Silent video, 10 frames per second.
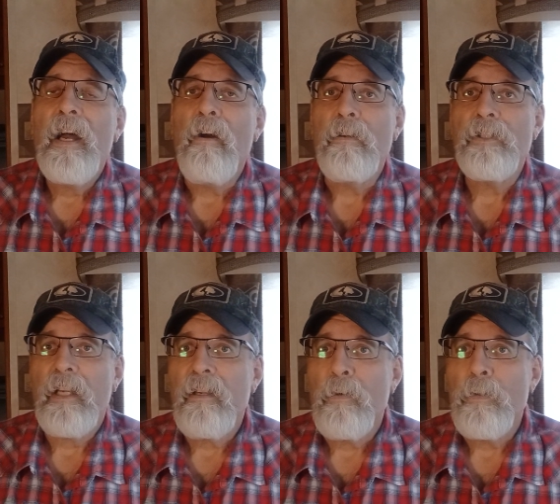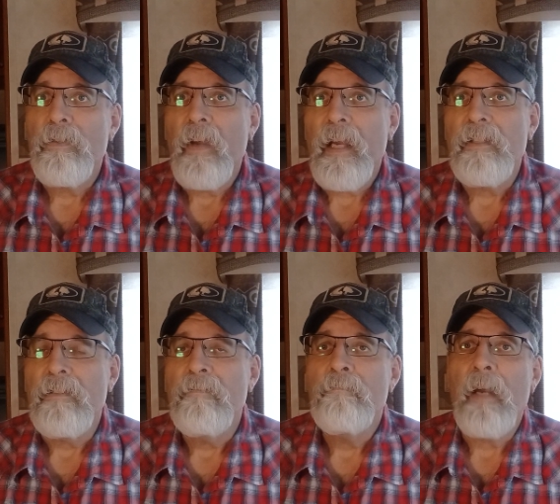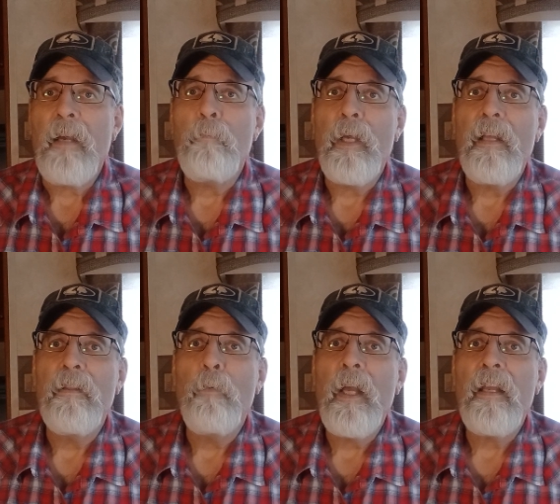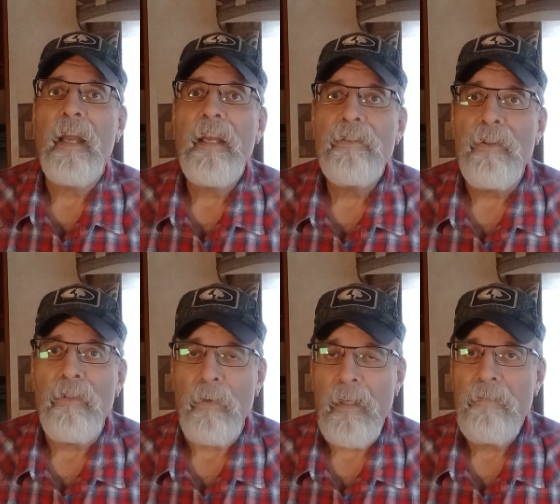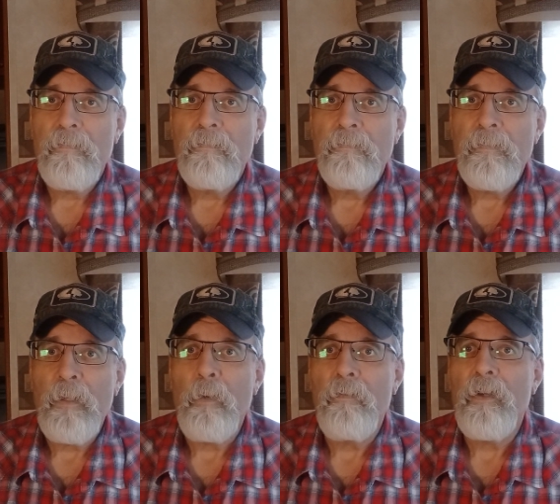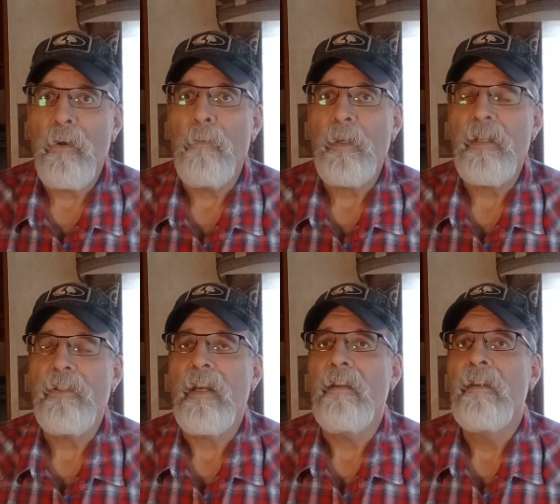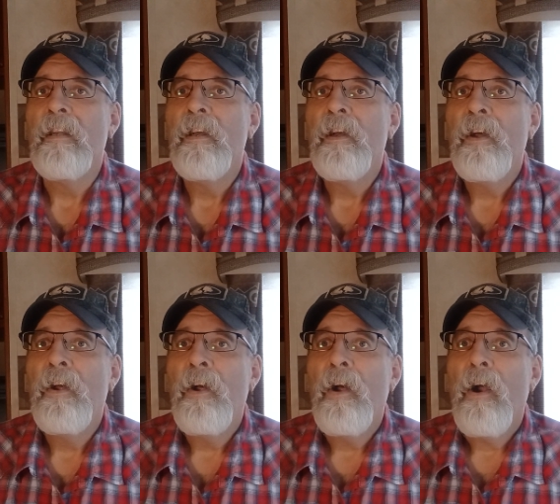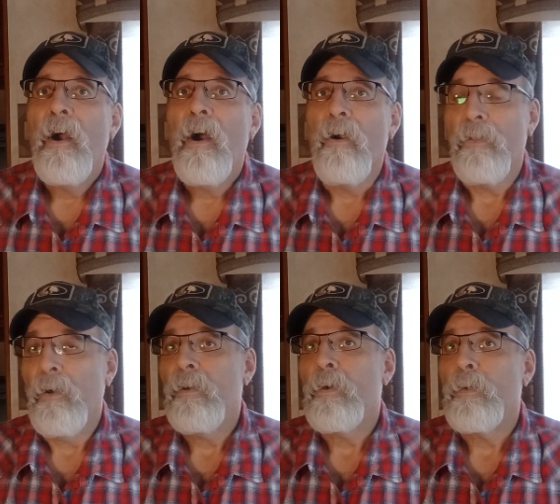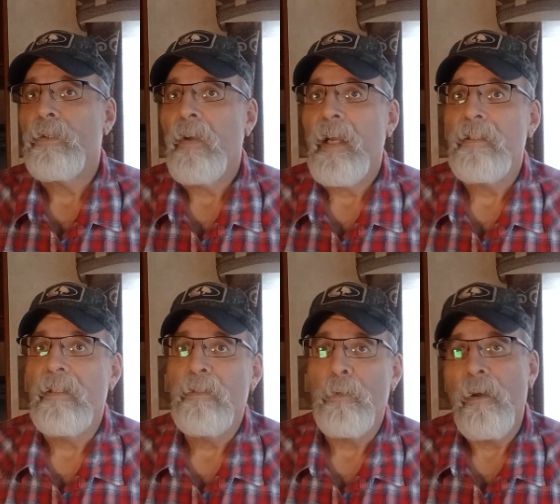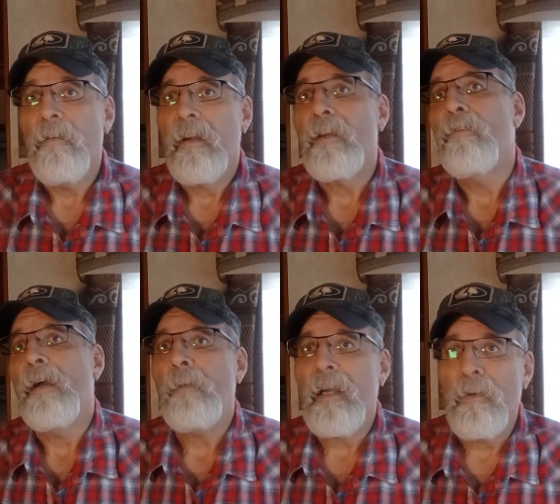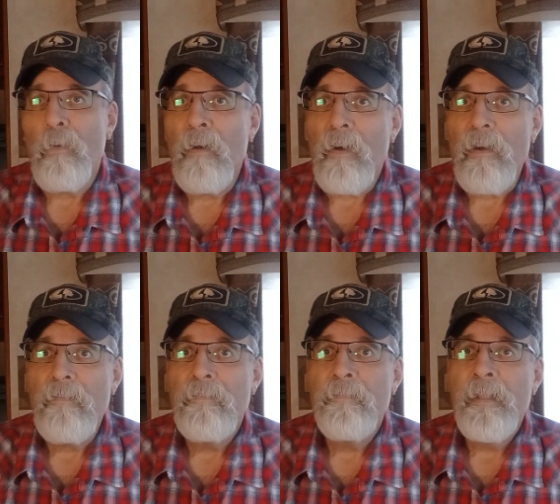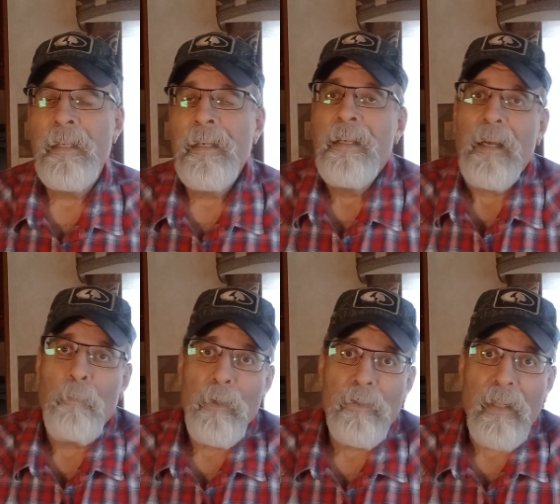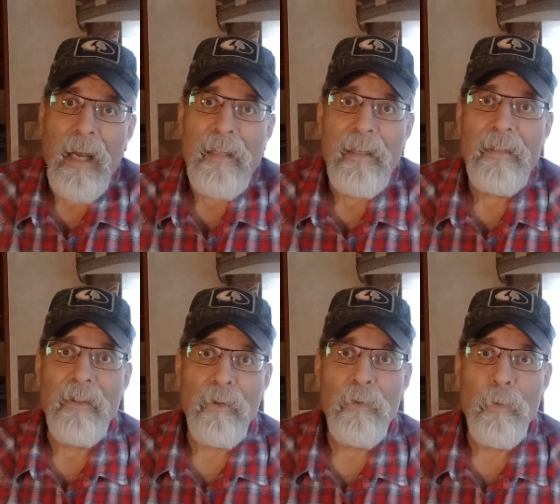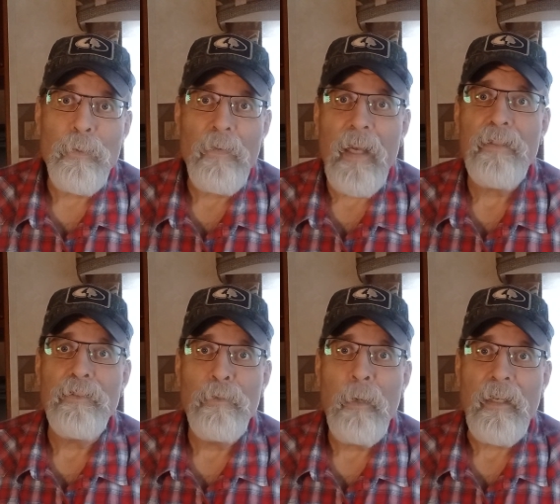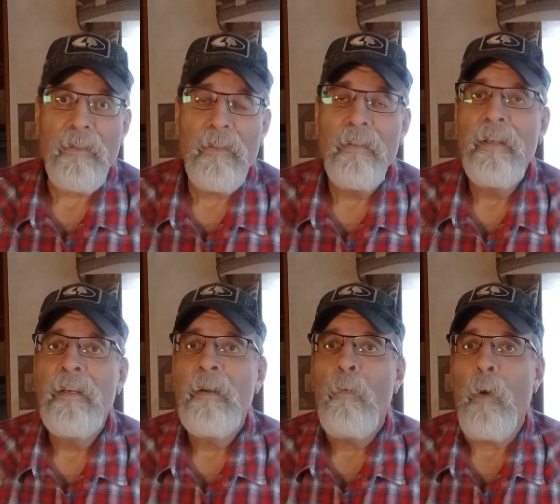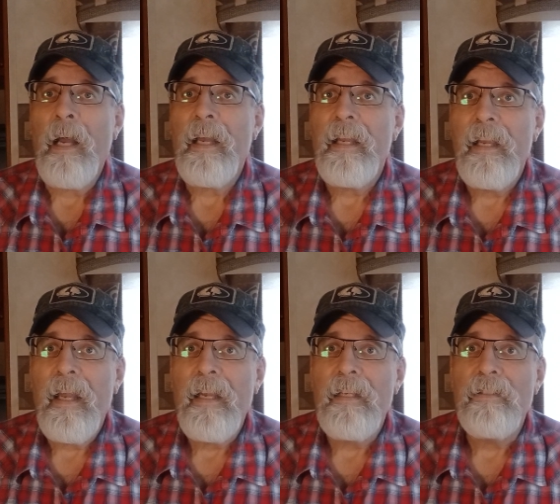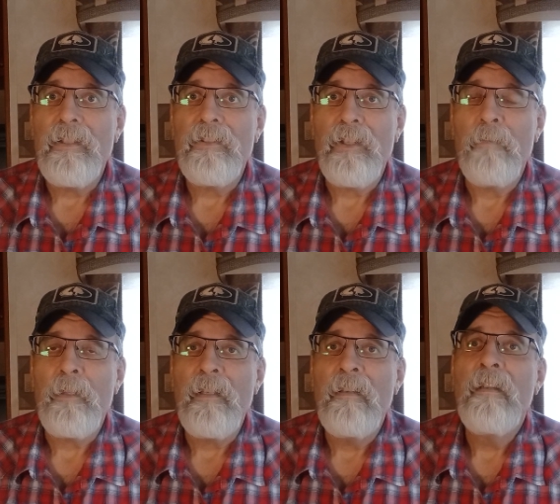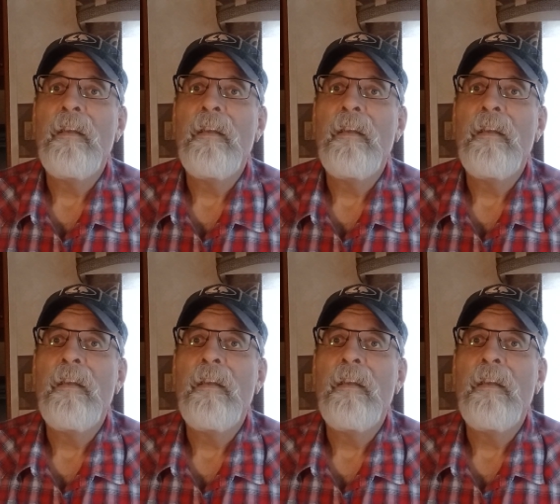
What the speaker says: Our second course of action might be that we engage the threat that we've determined is there. Our third course of action is we turn around and go right back into Walmart. Now, personally, I think the third course of action is the best. Why engage in something